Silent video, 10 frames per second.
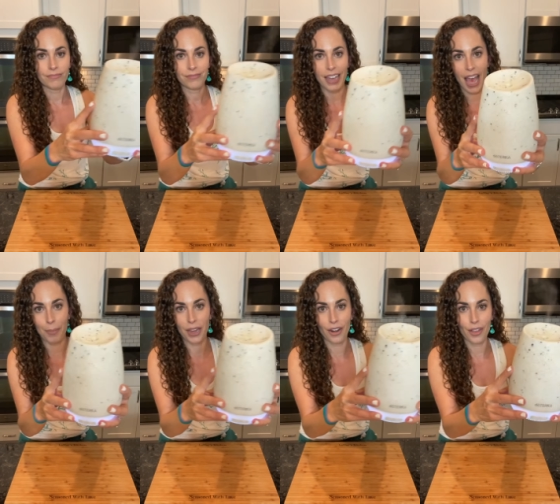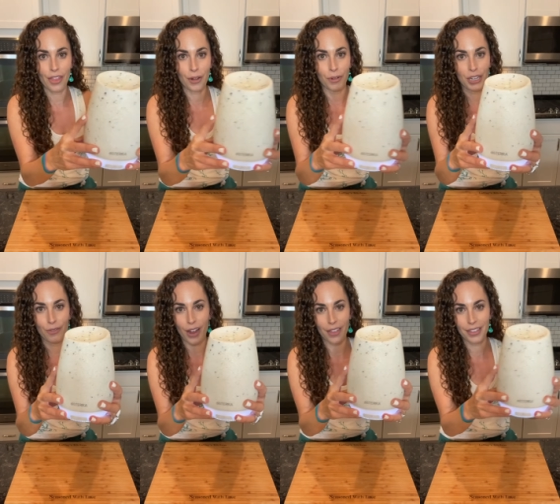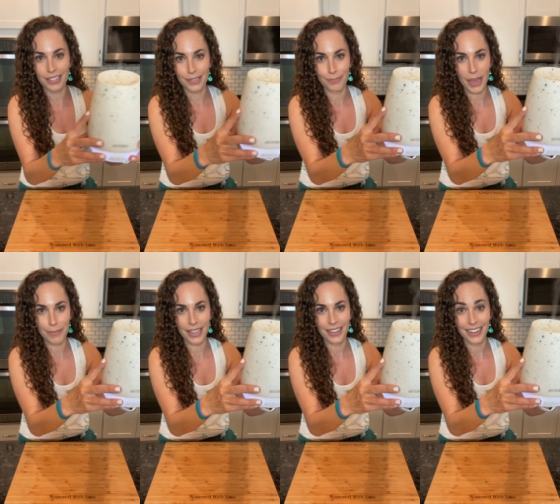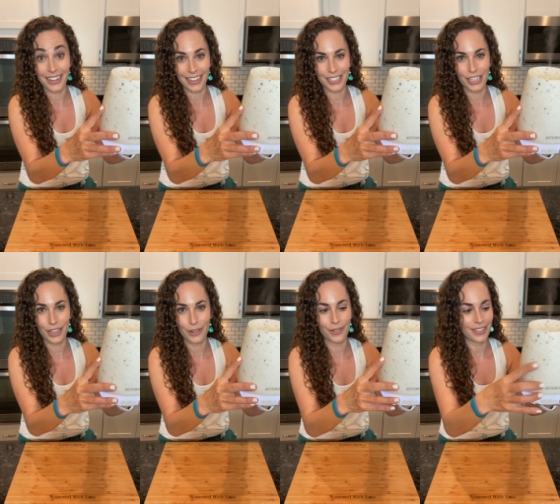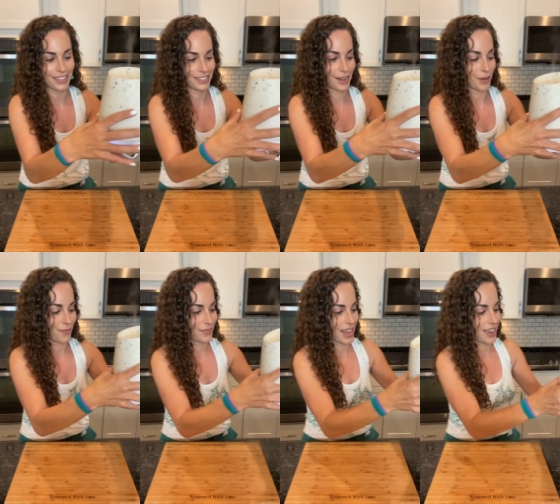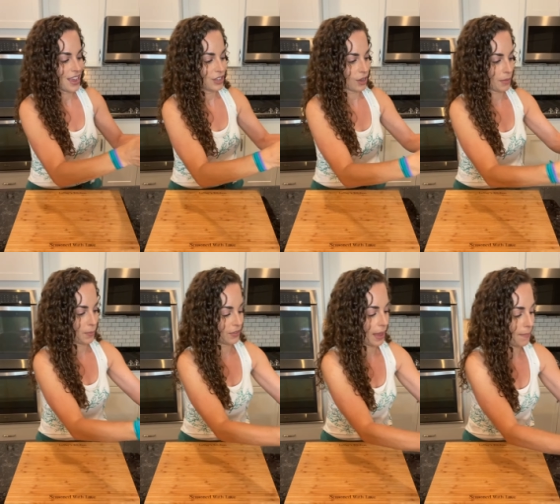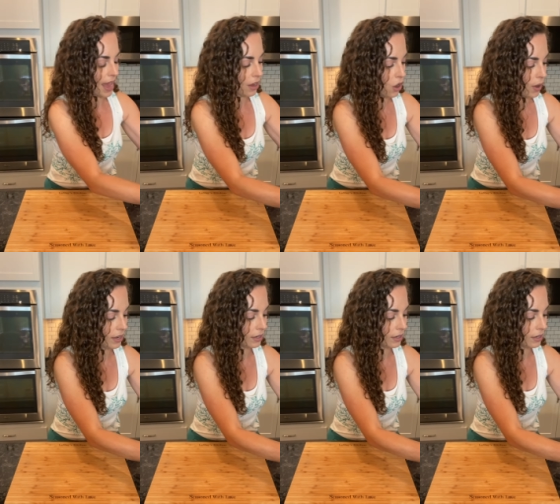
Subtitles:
happier than when you've got this baby next to you this summer. Okay, so I'm going to put that back. Oh, and